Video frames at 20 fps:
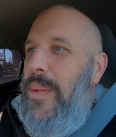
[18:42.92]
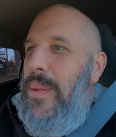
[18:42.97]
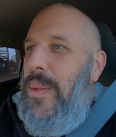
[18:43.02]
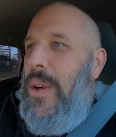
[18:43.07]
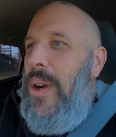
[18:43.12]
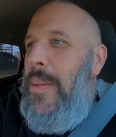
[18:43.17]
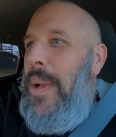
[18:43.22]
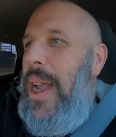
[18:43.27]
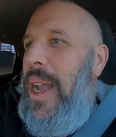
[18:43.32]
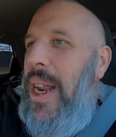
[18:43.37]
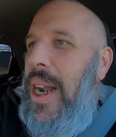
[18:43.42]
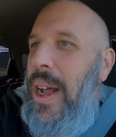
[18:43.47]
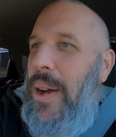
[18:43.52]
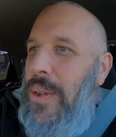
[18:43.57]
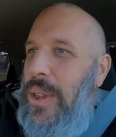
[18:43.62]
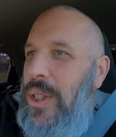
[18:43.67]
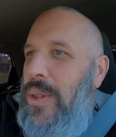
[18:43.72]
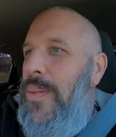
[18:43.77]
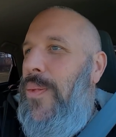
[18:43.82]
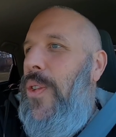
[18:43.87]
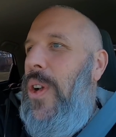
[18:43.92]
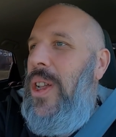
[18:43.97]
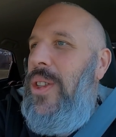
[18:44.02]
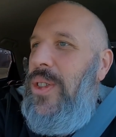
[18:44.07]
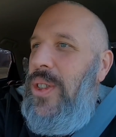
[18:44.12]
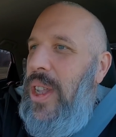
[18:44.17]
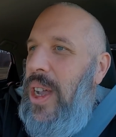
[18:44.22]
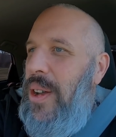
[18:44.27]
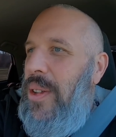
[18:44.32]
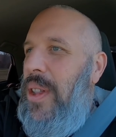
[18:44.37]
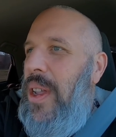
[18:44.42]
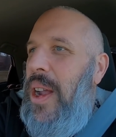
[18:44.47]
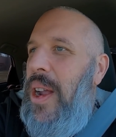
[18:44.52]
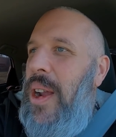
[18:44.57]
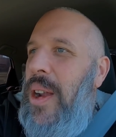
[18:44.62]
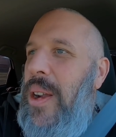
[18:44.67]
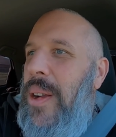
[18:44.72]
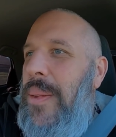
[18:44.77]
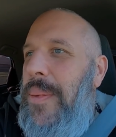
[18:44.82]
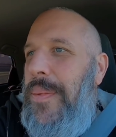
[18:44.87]
where I'm hanging out with some friends down
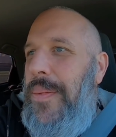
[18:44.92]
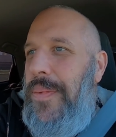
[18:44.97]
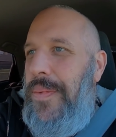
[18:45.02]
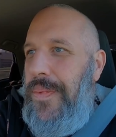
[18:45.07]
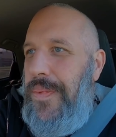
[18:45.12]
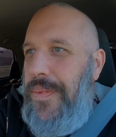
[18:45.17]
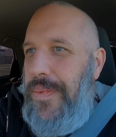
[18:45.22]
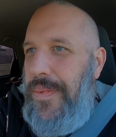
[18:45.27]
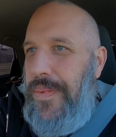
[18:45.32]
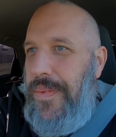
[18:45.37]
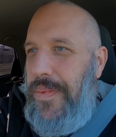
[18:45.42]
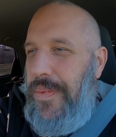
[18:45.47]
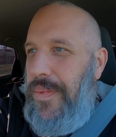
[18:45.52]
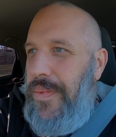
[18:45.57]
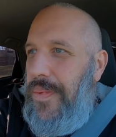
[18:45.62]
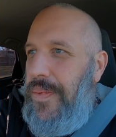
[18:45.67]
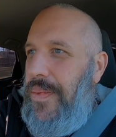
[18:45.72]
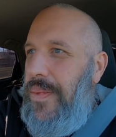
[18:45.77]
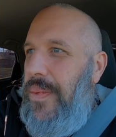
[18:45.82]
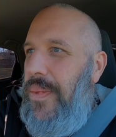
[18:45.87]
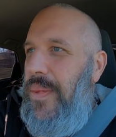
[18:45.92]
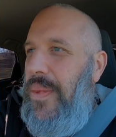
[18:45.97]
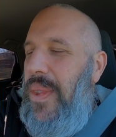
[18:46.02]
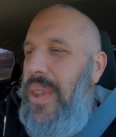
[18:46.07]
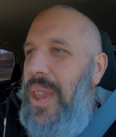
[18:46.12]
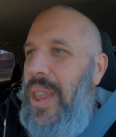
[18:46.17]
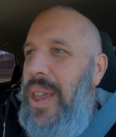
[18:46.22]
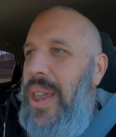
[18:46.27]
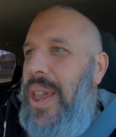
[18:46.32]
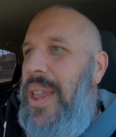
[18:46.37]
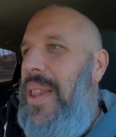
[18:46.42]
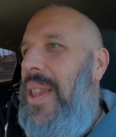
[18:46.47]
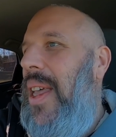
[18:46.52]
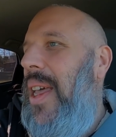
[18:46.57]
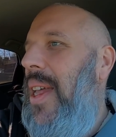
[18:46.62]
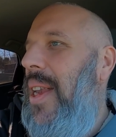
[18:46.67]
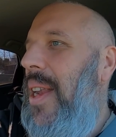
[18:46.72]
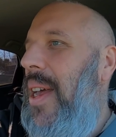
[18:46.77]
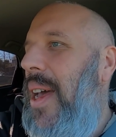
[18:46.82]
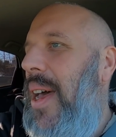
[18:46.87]
there. And
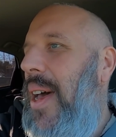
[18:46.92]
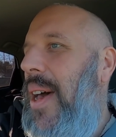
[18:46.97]
then,